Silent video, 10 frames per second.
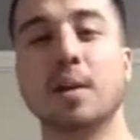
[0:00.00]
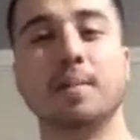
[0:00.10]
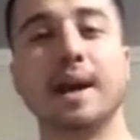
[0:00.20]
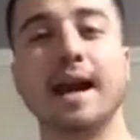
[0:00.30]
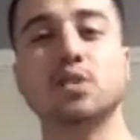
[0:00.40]

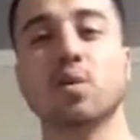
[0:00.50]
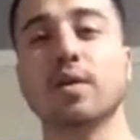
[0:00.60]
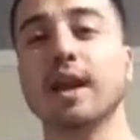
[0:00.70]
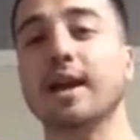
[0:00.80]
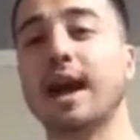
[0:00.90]
place where
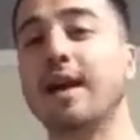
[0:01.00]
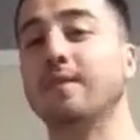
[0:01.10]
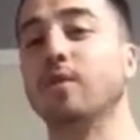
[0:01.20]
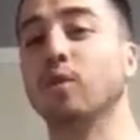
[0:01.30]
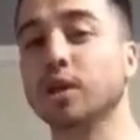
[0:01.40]
they
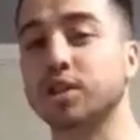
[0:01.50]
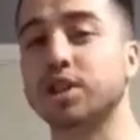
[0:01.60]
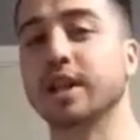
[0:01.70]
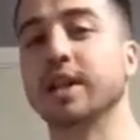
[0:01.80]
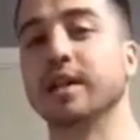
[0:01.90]
have grilled
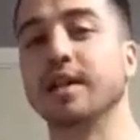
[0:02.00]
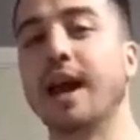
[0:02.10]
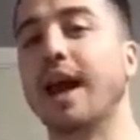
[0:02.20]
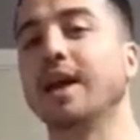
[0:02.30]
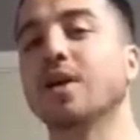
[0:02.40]
chicken
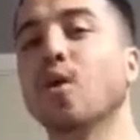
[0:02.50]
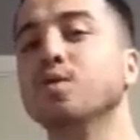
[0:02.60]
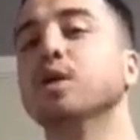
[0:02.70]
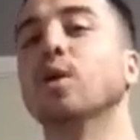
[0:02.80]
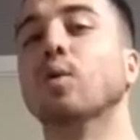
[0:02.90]
and go
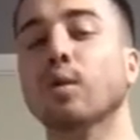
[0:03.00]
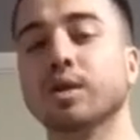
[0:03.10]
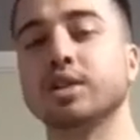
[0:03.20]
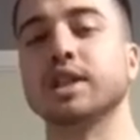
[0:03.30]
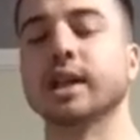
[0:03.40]
with the
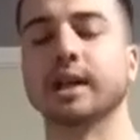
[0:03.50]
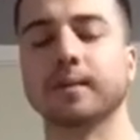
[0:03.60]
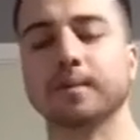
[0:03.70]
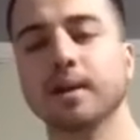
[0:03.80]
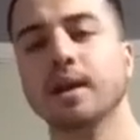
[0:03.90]
grilled chicken.
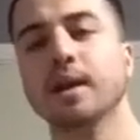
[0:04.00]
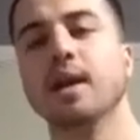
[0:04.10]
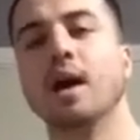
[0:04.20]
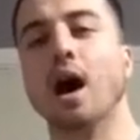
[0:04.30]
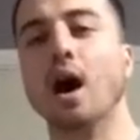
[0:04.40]

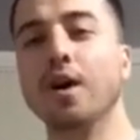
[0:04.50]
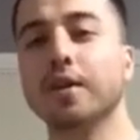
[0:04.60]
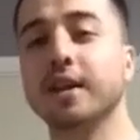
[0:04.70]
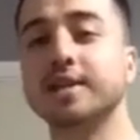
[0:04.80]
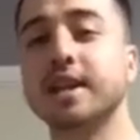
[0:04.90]
Other
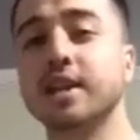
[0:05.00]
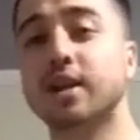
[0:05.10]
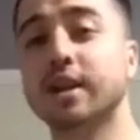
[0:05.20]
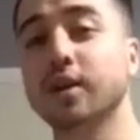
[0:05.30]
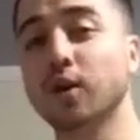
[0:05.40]
things that you
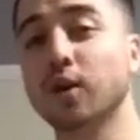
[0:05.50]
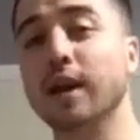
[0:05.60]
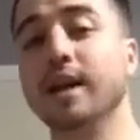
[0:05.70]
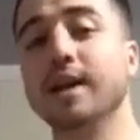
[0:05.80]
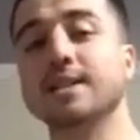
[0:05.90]
could do
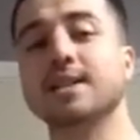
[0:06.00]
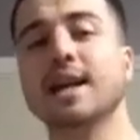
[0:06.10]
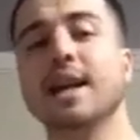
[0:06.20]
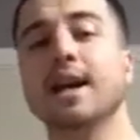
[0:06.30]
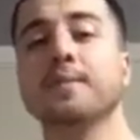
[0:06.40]
is,
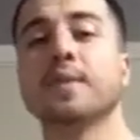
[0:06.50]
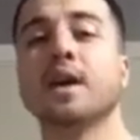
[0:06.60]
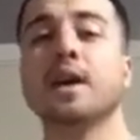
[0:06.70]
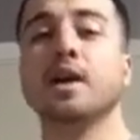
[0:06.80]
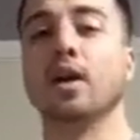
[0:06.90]
say,
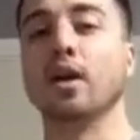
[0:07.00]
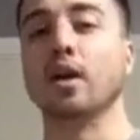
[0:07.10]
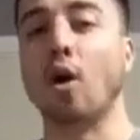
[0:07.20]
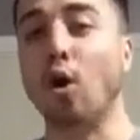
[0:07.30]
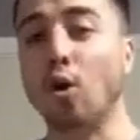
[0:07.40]
your
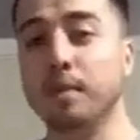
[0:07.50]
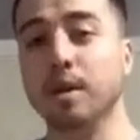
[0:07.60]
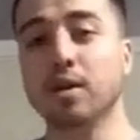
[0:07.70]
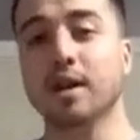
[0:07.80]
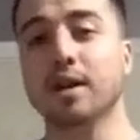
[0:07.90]
whole
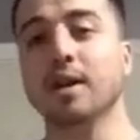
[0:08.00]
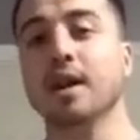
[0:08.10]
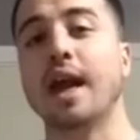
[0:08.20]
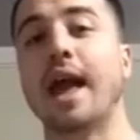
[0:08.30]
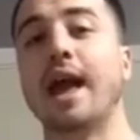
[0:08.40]
milk
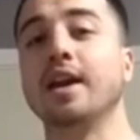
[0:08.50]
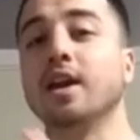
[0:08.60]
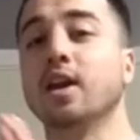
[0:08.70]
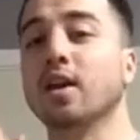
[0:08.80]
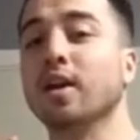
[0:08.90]
and
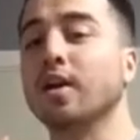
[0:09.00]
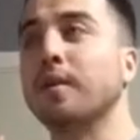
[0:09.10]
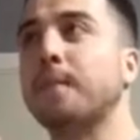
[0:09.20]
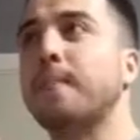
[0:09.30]
your